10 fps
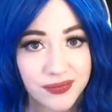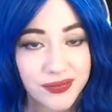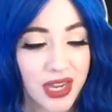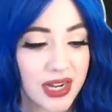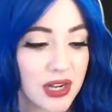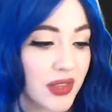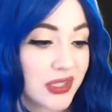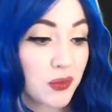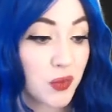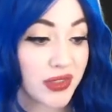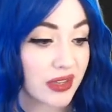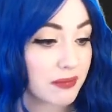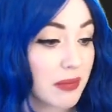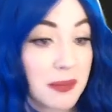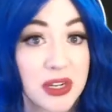And I know that's a word that
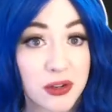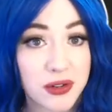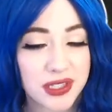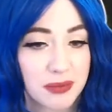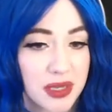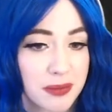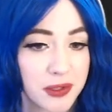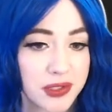might be new to some people.